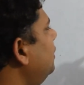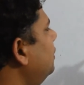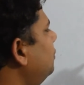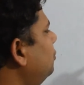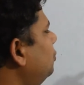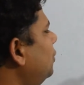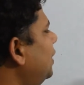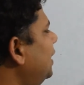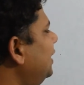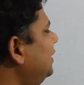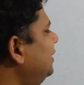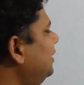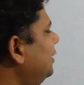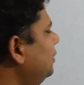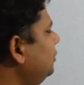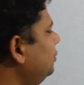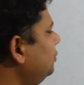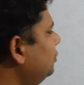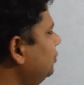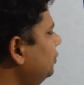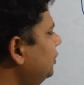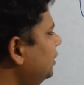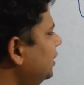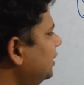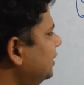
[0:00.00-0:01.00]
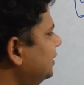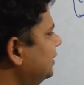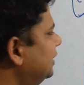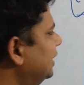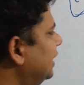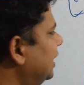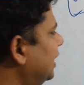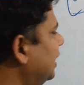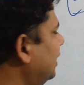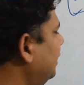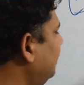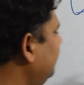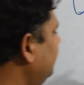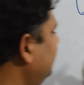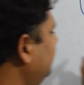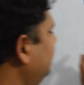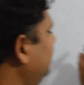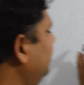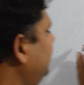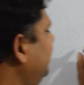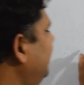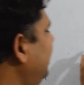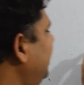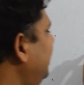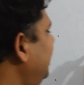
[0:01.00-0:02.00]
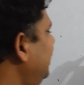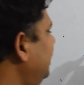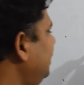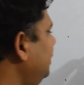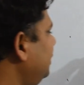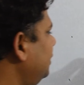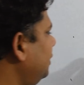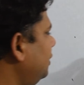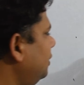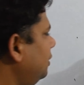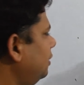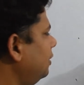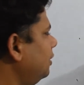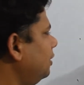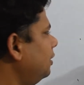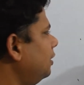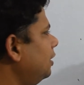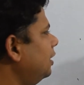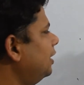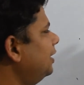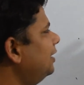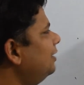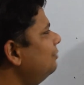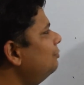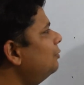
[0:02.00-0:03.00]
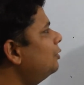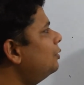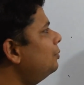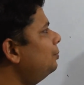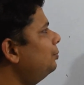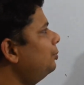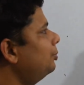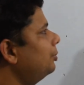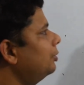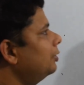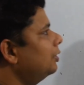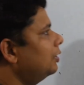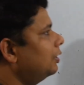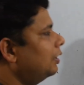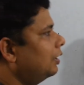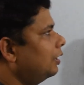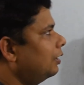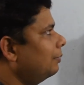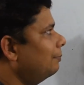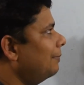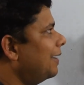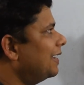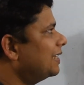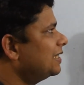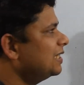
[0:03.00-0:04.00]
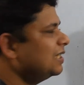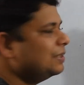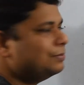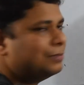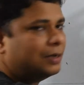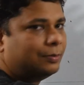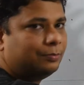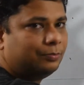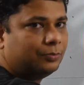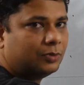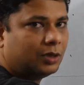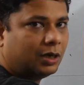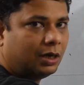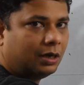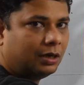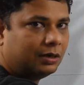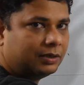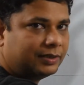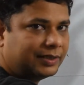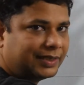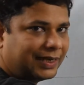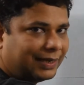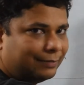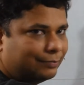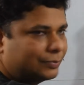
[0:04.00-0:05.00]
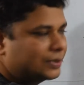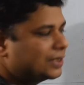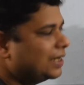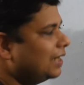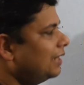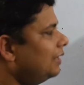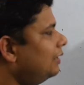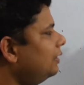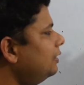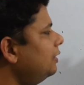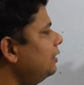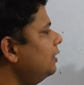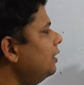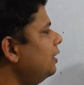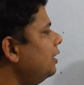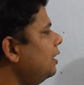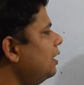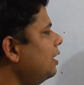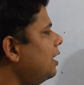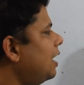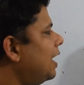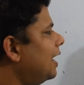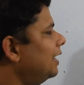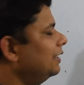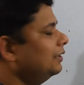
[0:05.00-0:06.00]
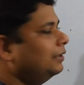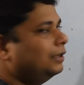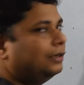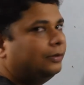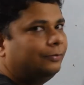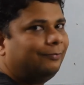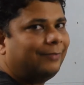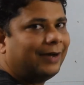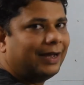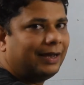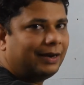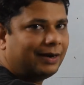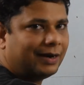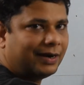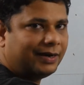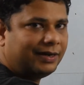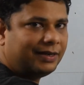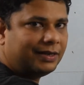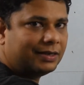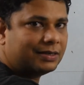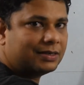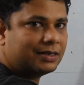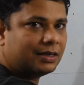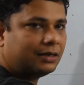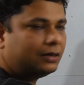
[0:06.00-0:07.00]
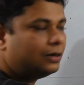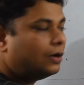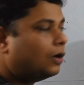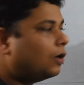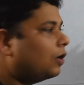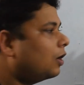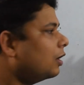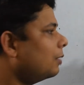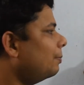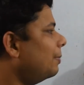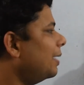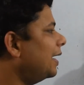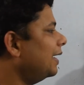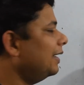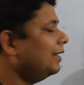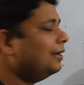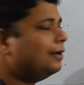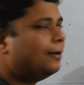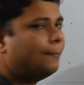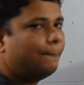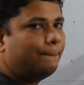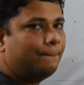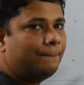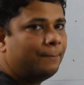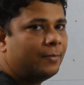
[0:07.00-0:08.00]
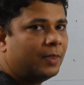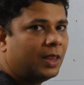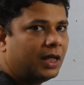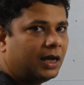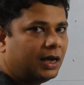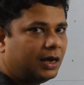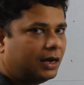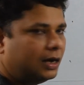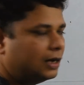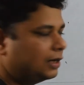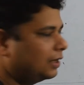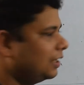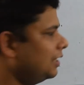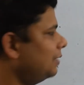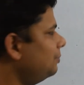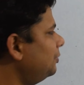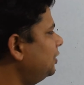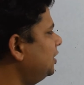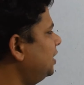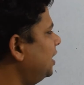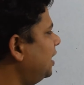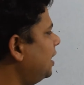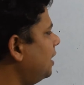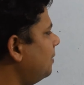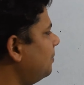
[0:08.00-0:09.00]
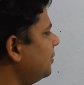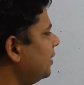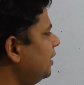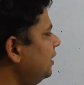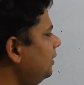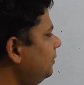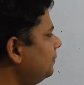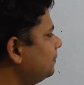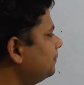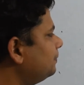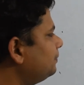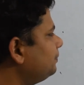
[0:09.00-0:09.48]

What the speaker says: What they do is they remove maximum stem cell either by radiation or by chemotherapy.